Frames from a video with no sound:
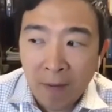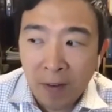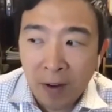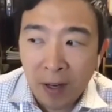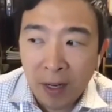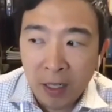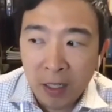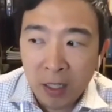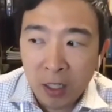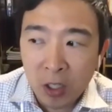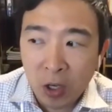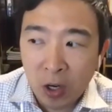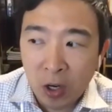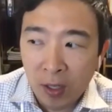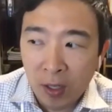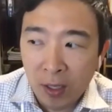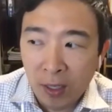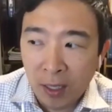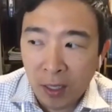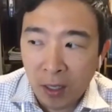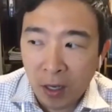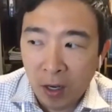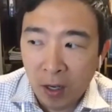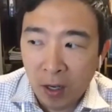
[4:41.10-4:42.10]

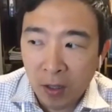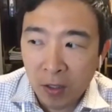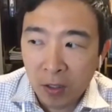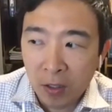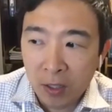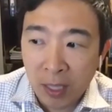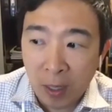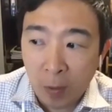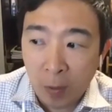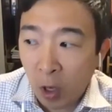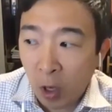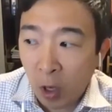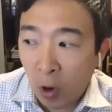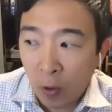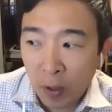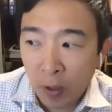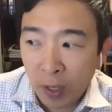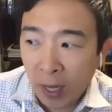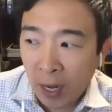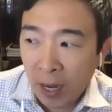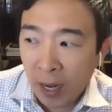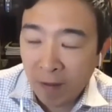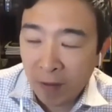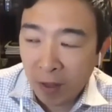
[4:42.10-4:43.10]
installing others that we
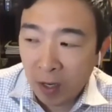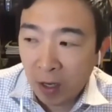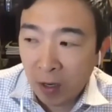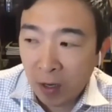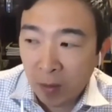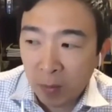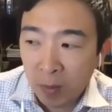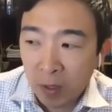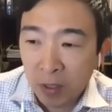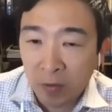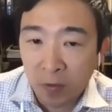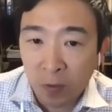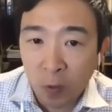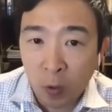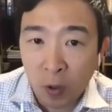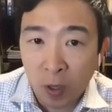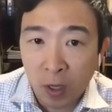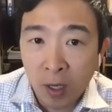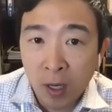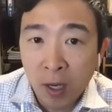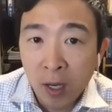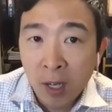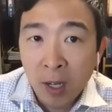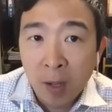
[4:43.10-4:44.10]
already have the numbers
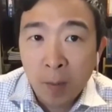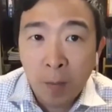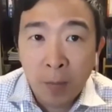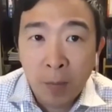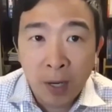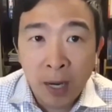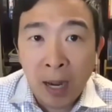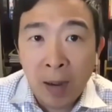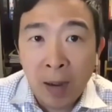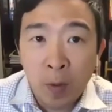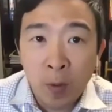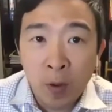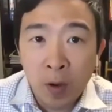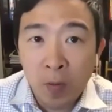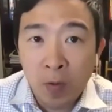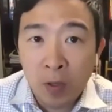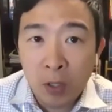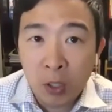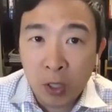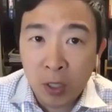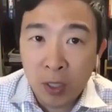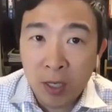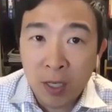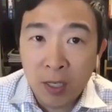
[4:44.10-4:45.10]
for. But I want to
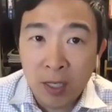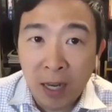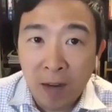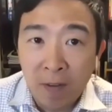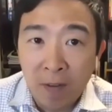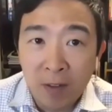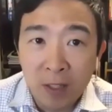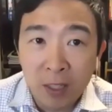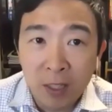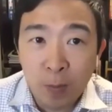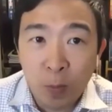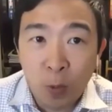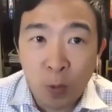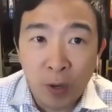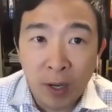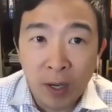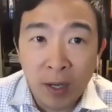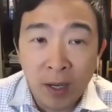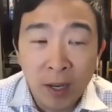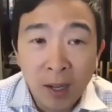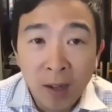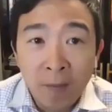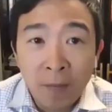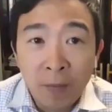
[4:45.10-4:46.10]
return to David's point.
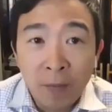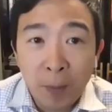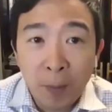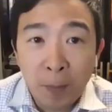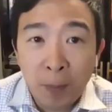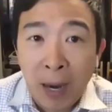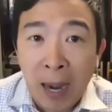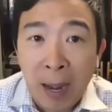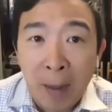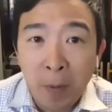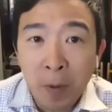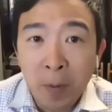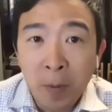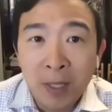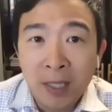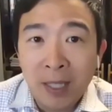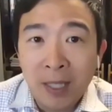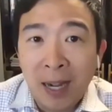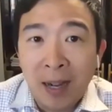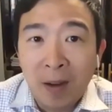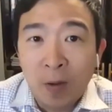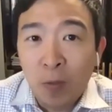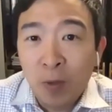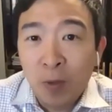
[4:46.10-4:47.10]
The problem is
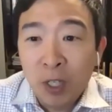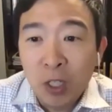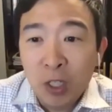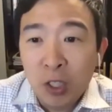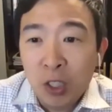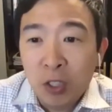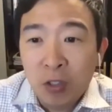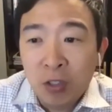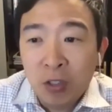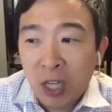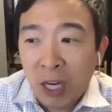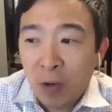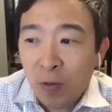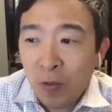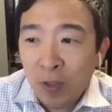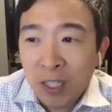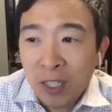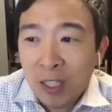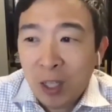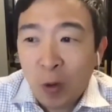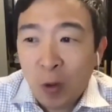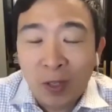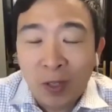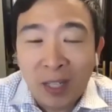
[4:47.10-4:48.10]
that we generally
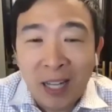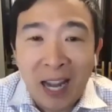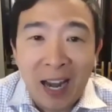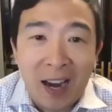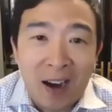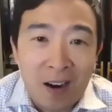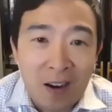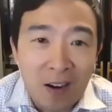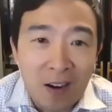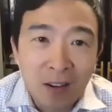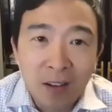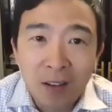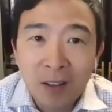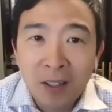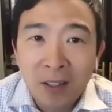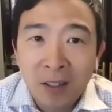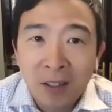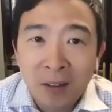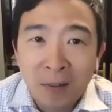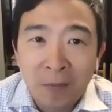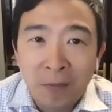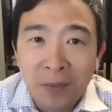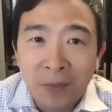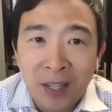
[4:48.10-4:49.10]
don't care.
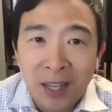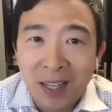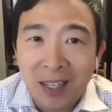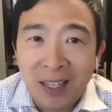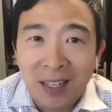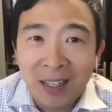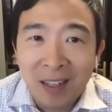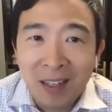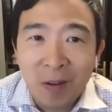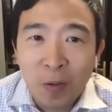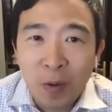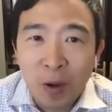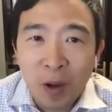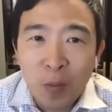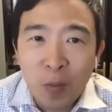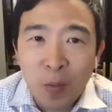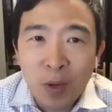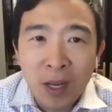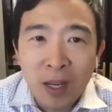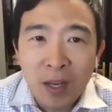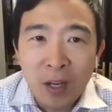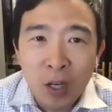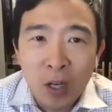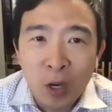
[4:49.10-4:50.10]
Like
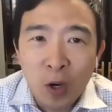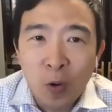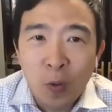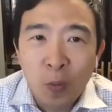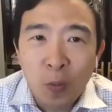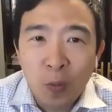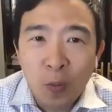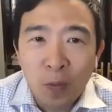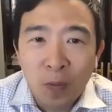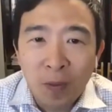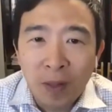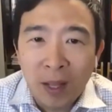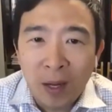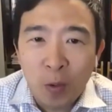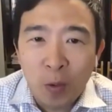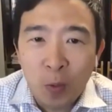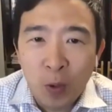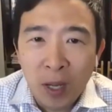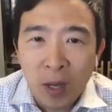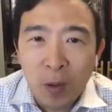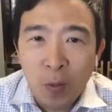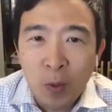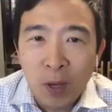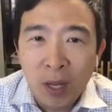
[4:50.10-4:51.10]

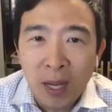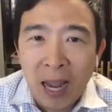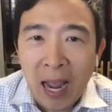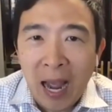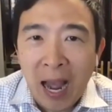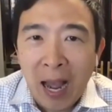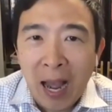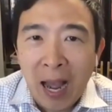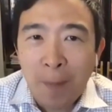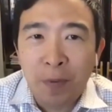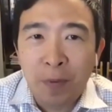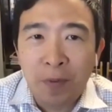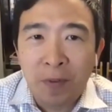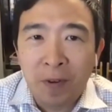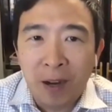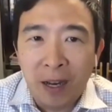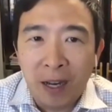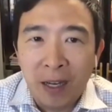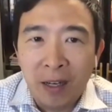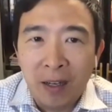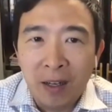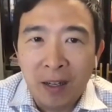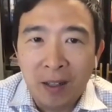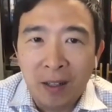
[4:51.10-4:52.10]
we
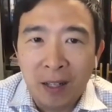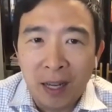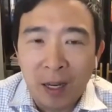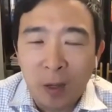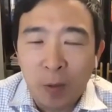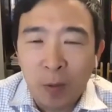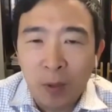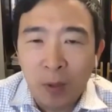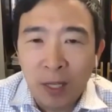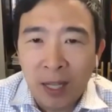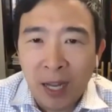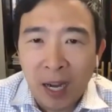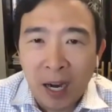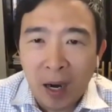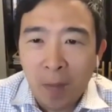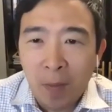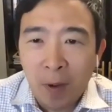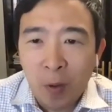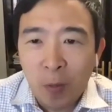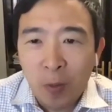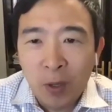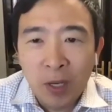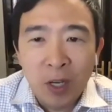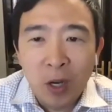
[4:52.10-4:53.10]
operate like we care,
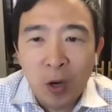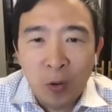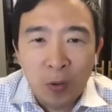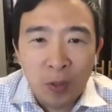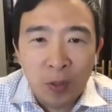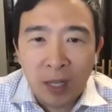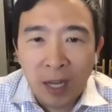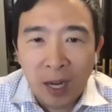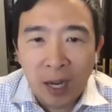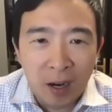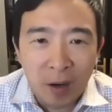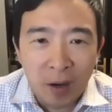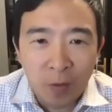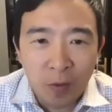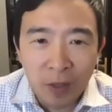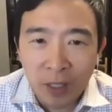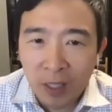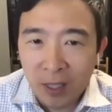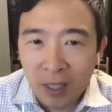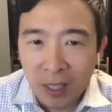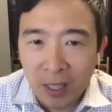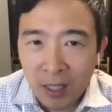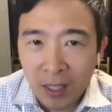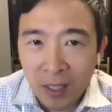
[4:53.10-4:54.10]
but we don't care
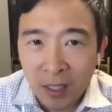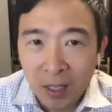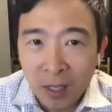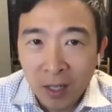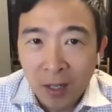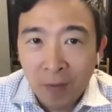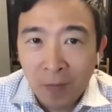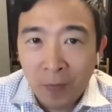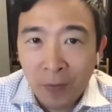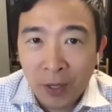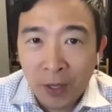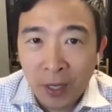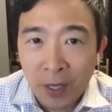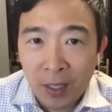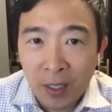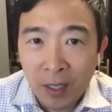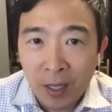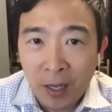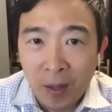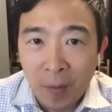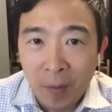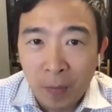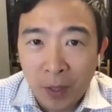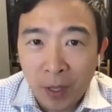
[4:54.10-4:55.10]
really. Like
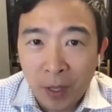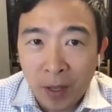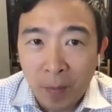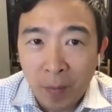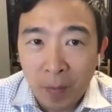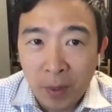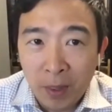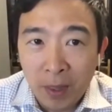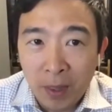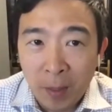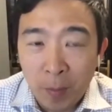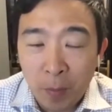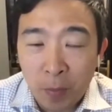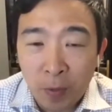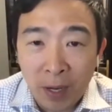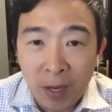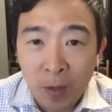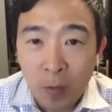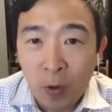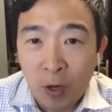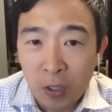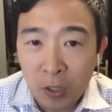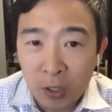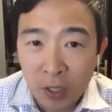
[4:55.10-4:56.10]
the
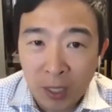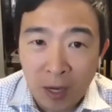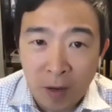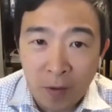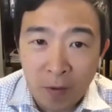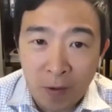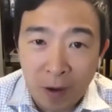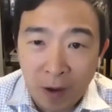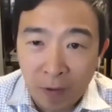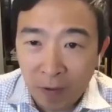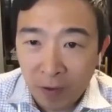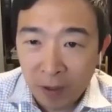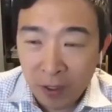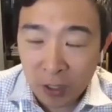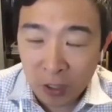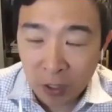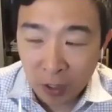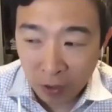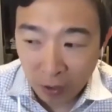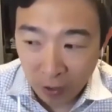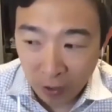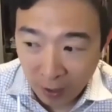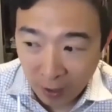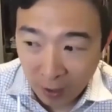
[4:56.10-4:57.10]
brainwashing I referenced
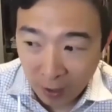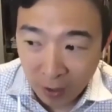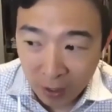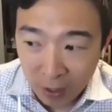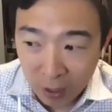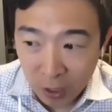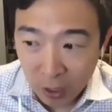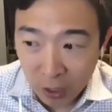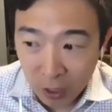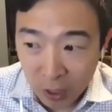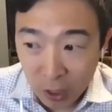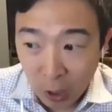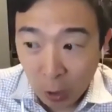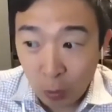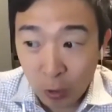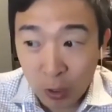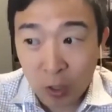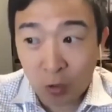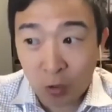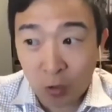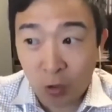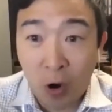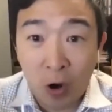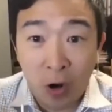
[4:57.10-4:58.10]
earlier is just so
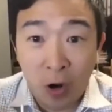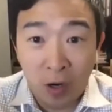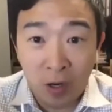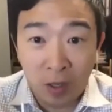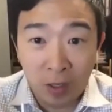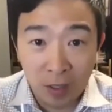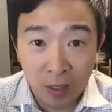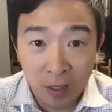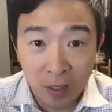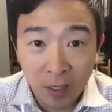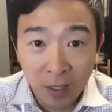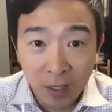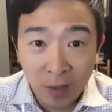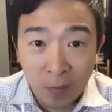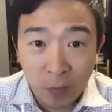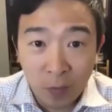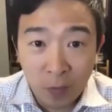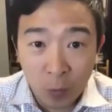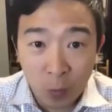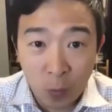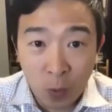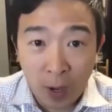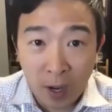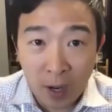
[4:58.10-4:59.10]
strong,
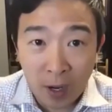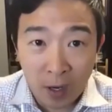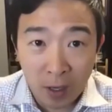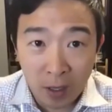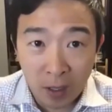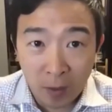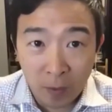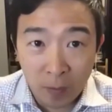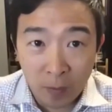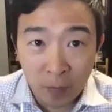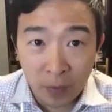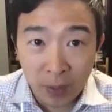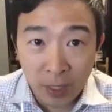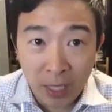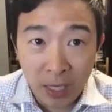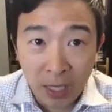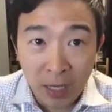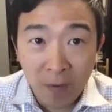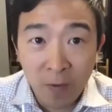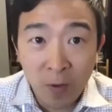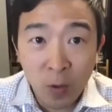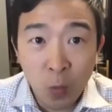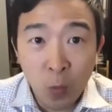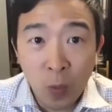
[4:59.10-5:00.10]
where
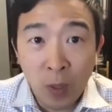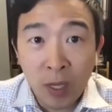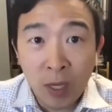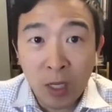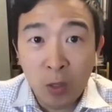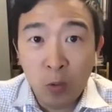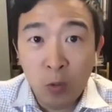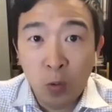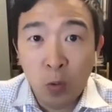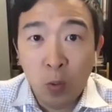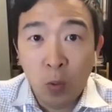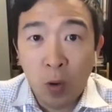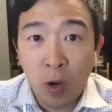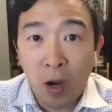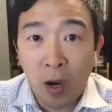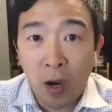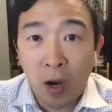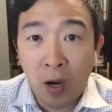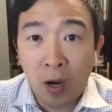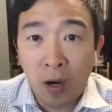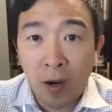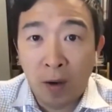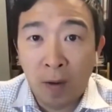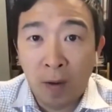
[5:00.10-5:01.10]
even when you
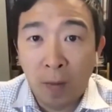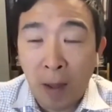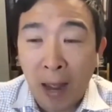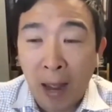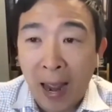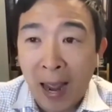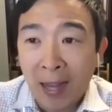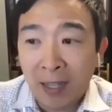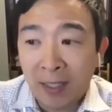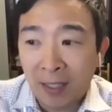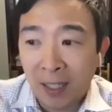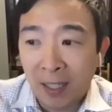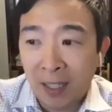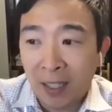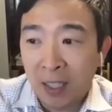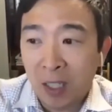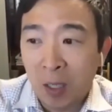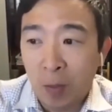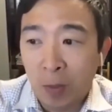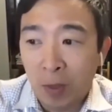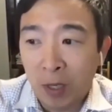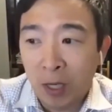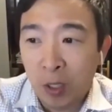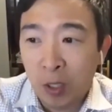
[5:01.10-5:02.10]
are asking
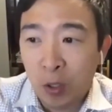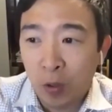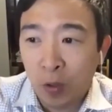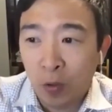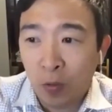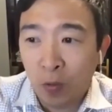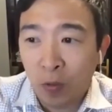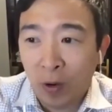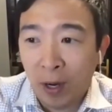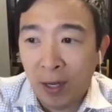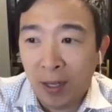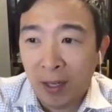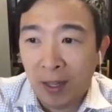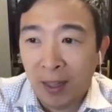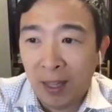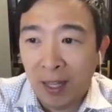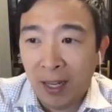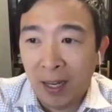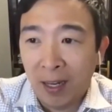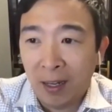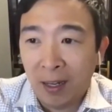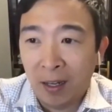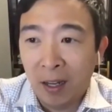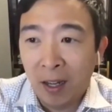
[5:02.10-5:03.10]
someone to do the right
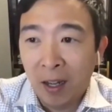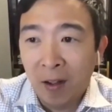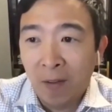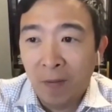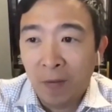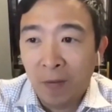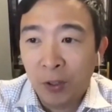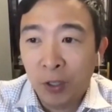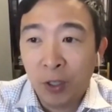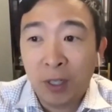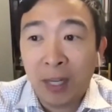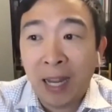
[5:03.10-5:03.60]
thing, you're